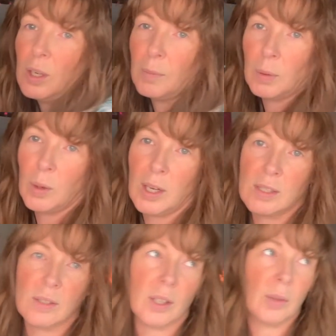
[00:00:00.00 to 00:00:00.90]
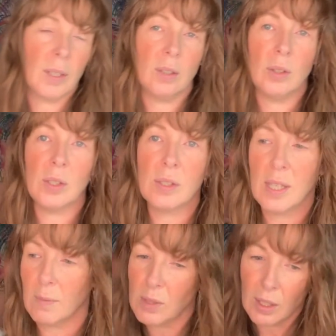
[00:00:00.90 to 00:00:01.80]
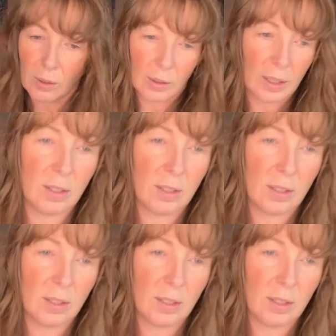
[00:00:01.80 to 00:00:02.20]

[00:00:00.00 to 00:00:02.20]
not be wise to go in and use them. So, all right,